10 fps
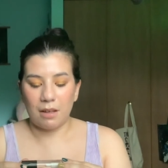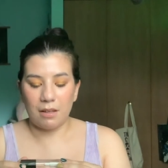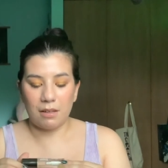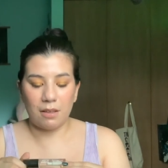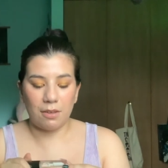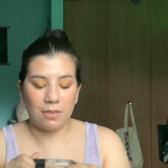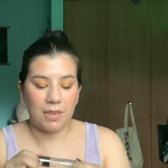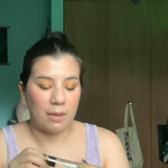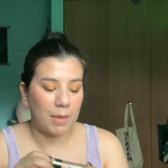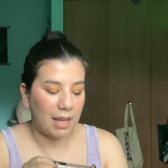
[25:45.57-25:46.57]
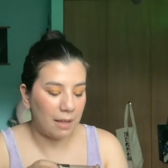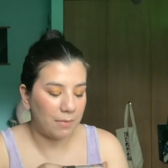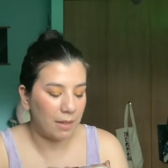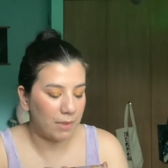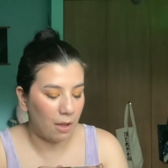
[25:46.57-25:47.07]
Another thing we have,
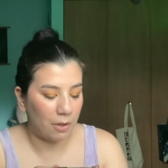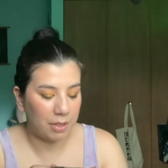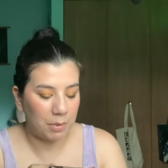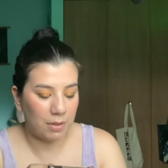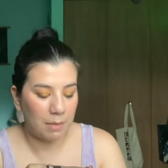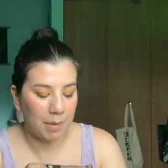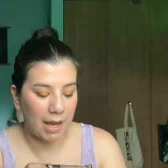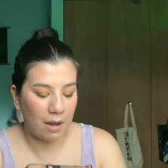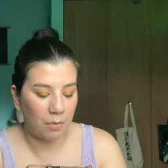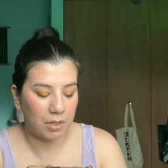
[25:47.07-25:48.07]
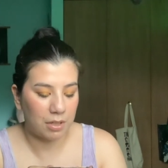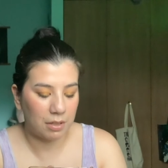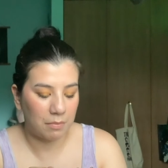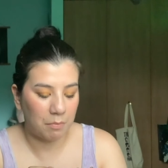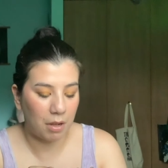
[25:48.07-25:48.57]
we have the Ulta Beauty Pout
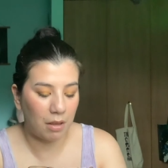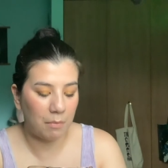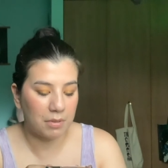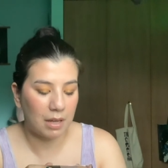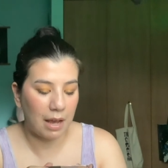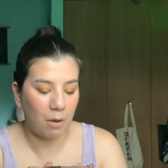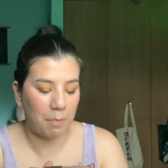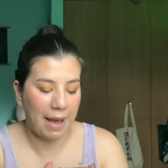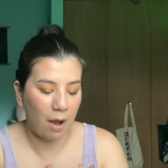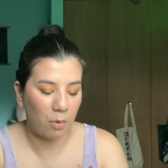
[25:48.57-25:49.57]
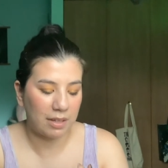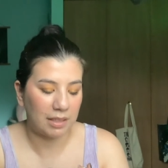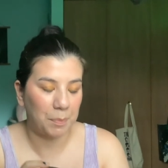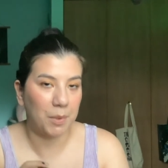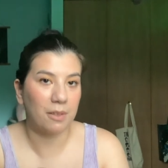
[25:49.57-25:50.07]
Plumped Out Pout
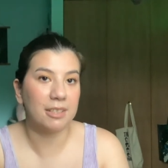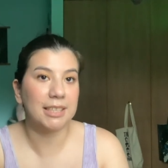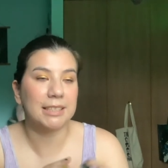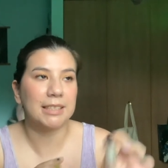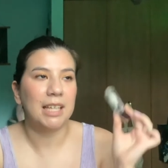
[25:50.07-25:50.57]
Lip Gloss.